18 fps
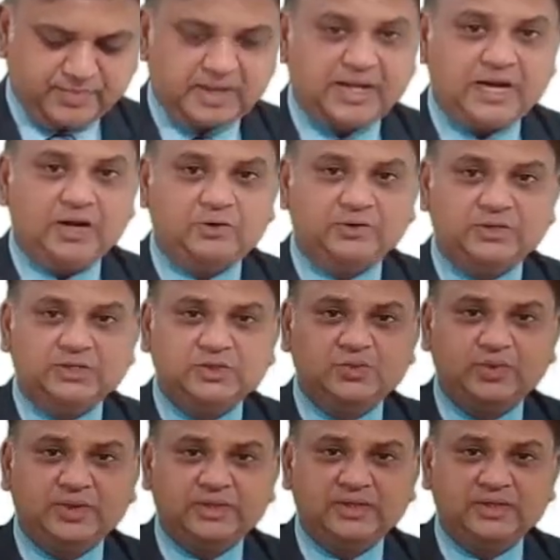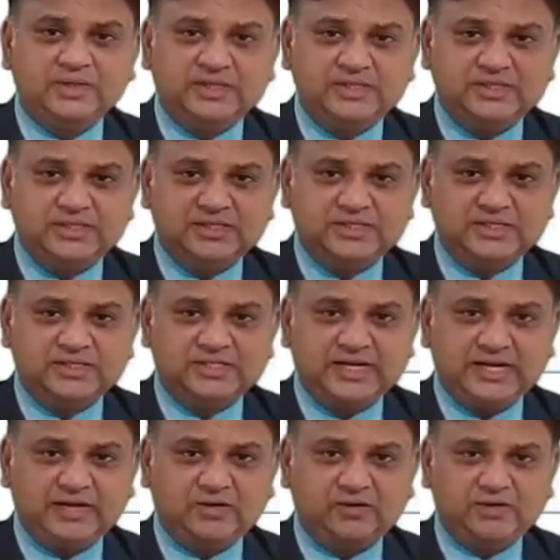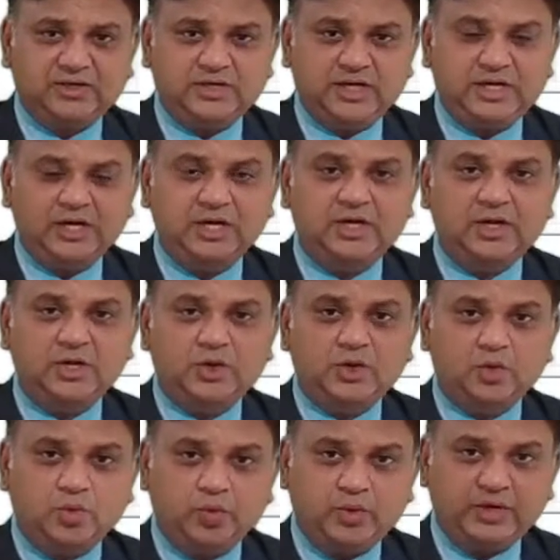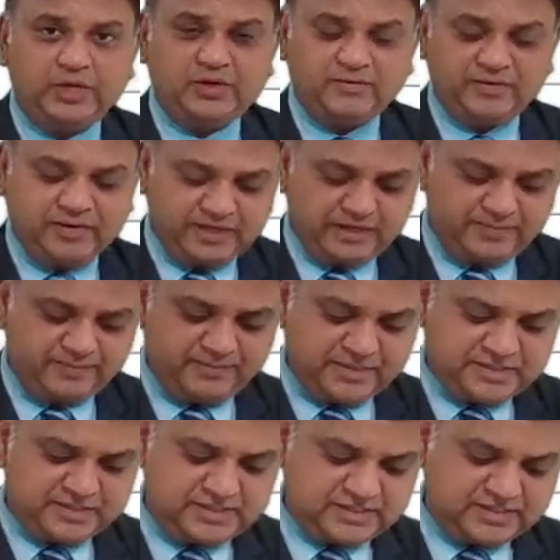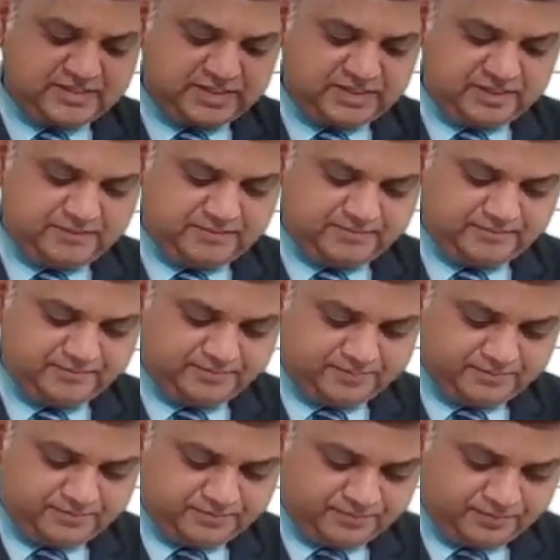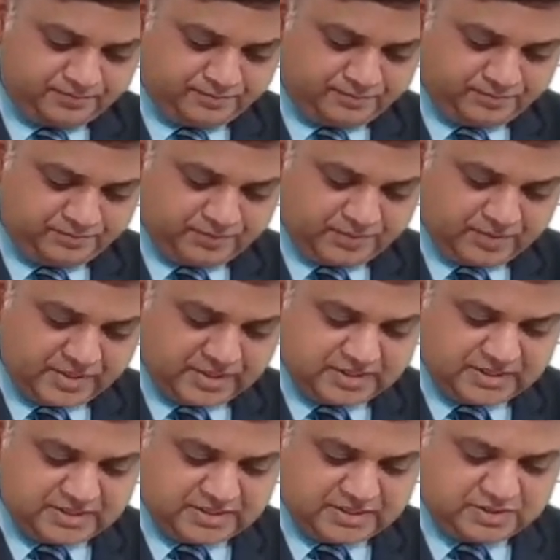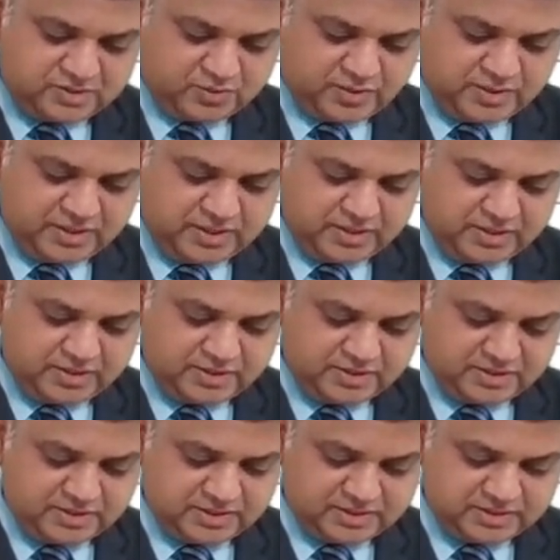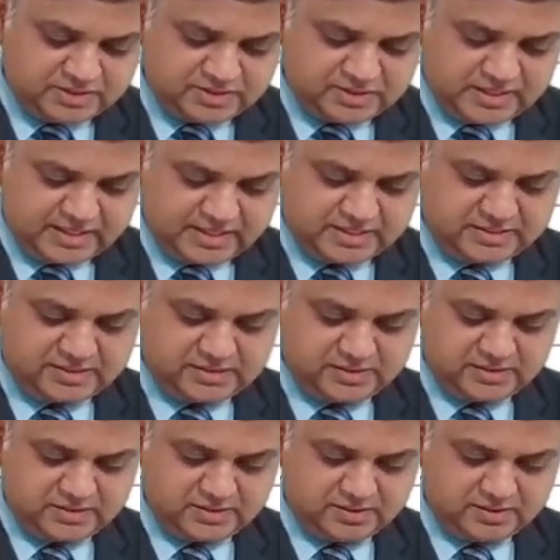How this 136 is calculated? 120 plus 16, that is 136 lakhs.